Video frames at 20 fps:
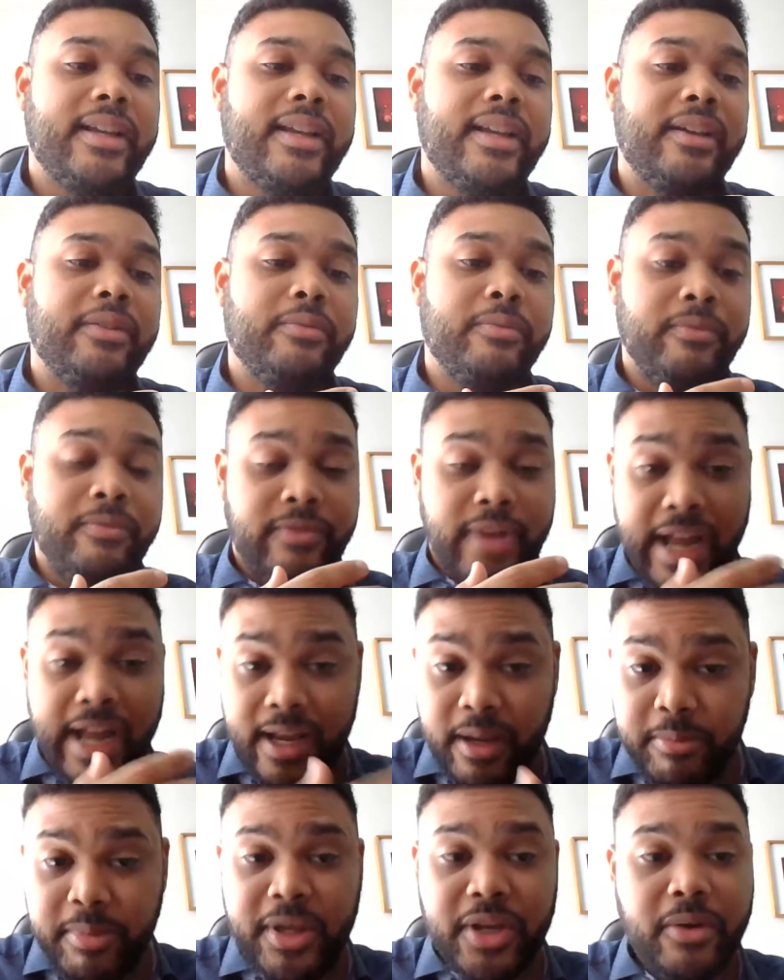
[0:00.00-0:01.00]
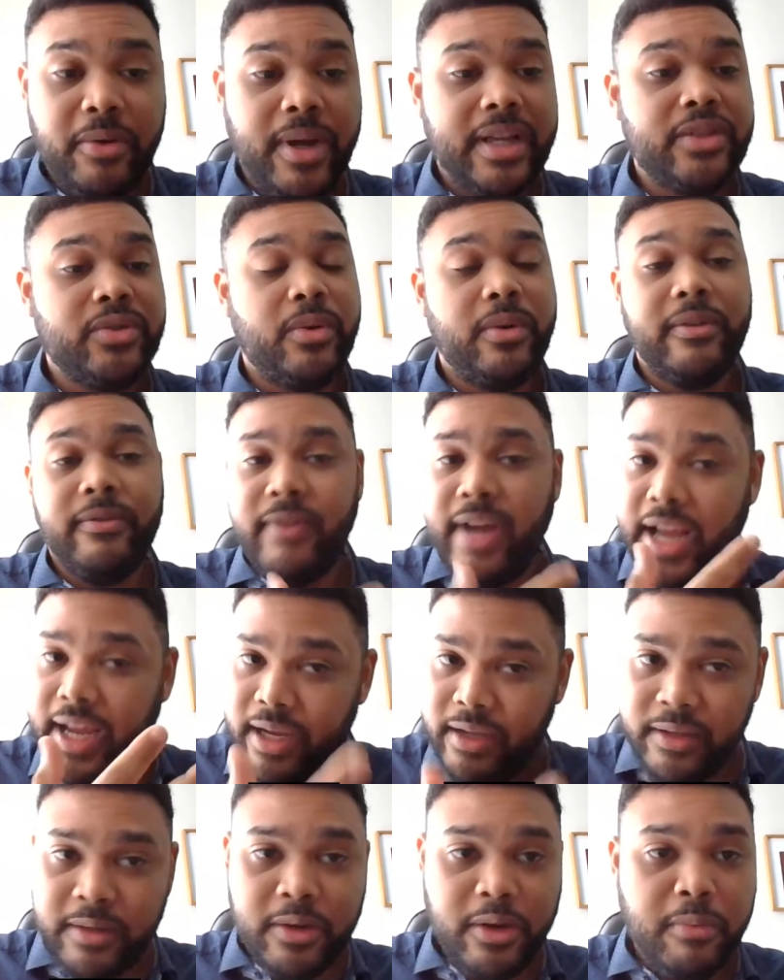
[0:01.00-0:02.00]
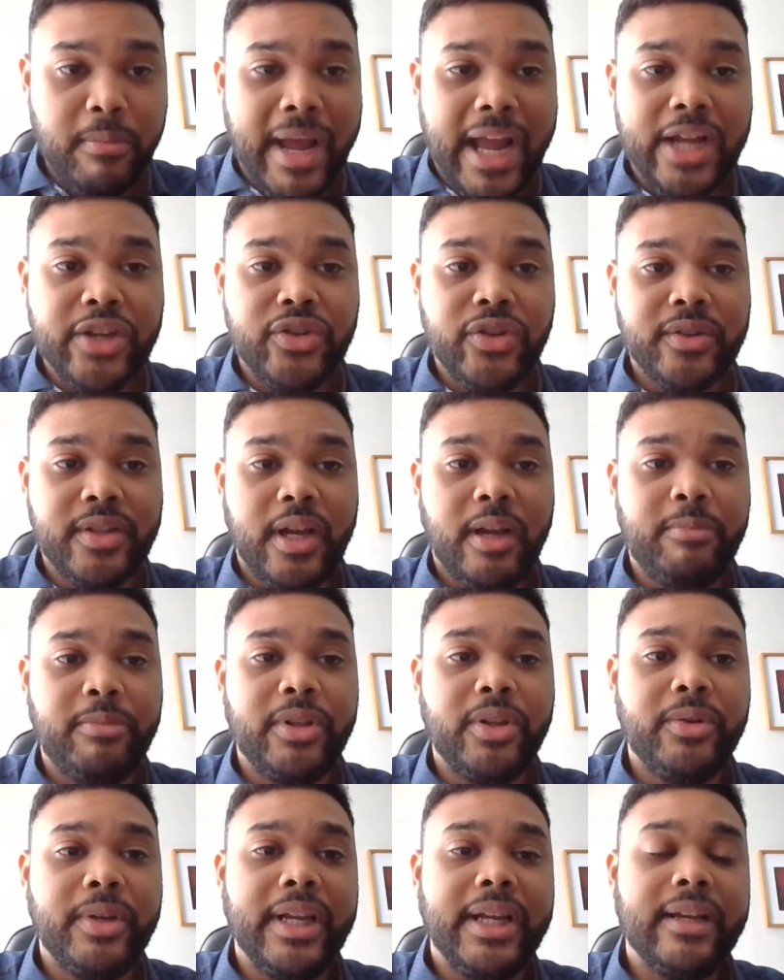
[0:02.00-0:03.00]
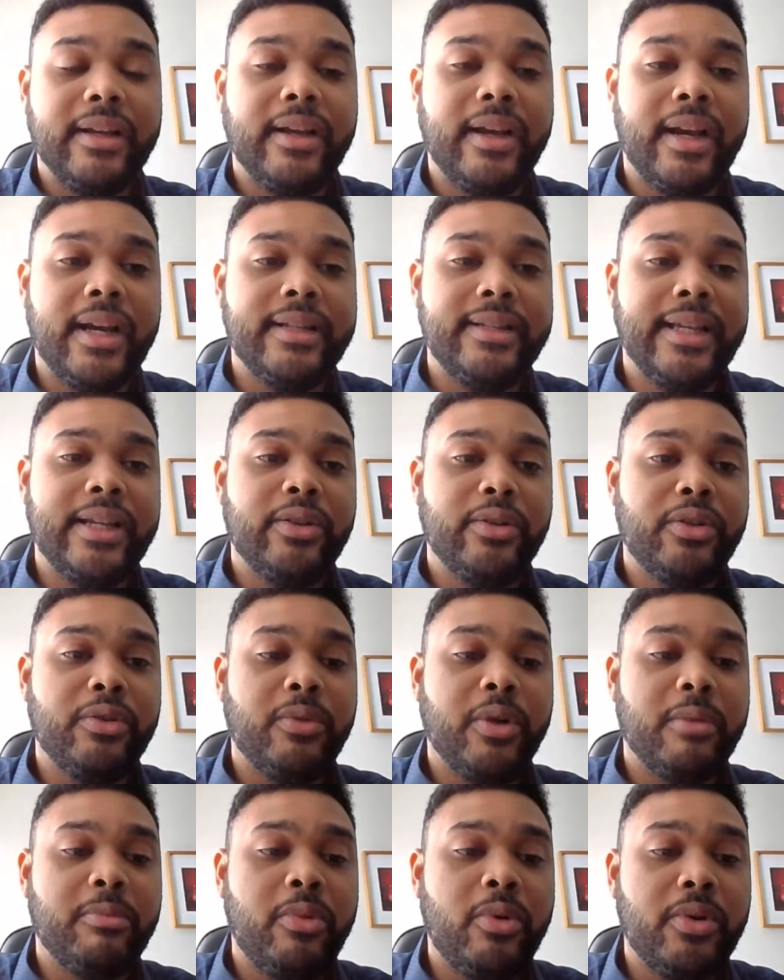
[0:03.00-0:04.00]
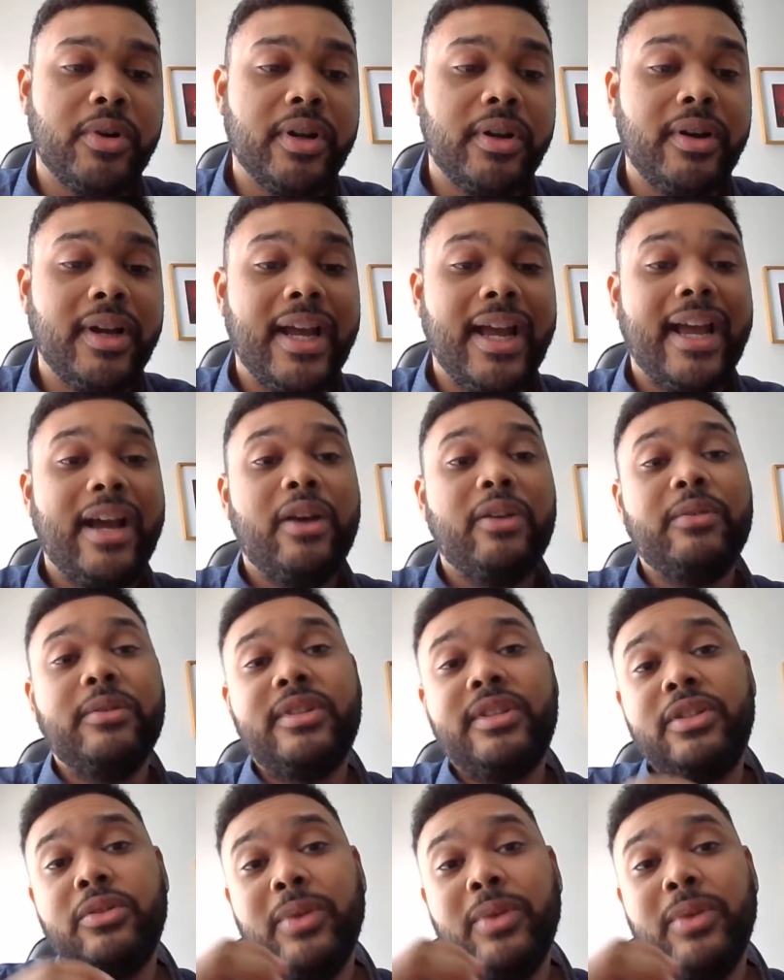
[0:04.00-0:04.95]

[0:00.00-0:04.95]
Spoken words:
via POS or via, you know, managers uploading data through our portal to